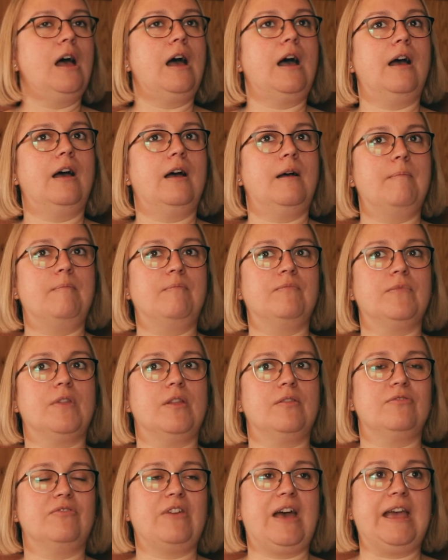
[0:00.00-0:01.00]

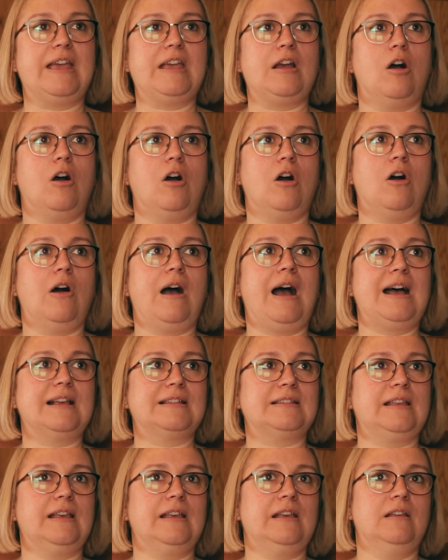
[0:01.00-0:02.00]
they are
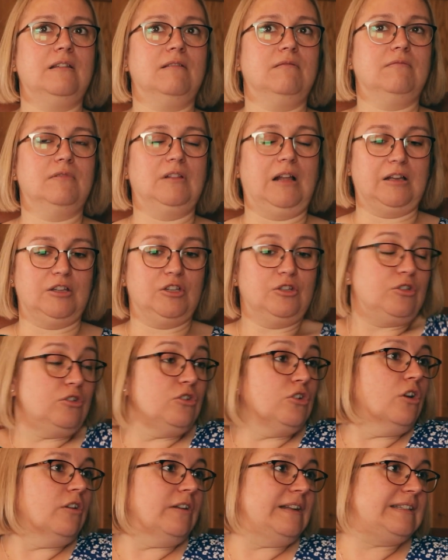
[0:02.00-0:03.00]
asking, like
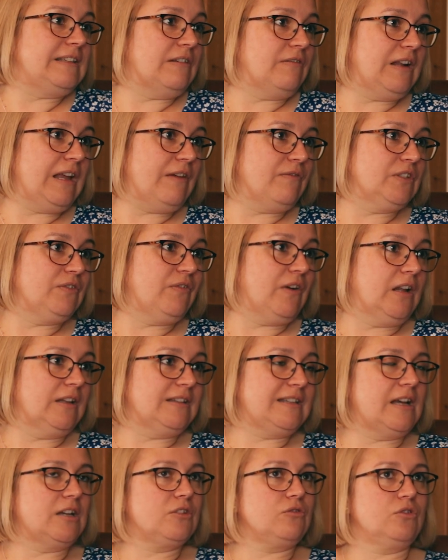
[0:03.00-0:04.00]
you're not necessarily having to file a
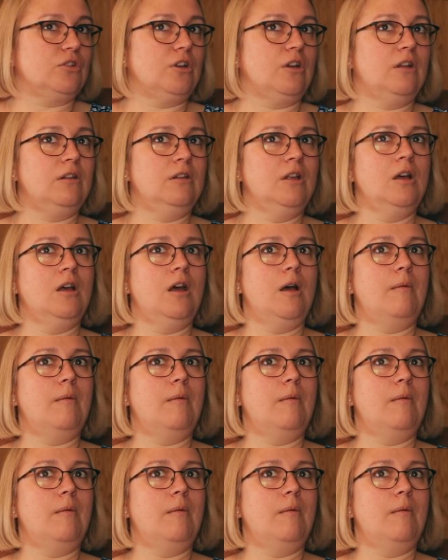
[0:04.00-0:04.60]
tax return.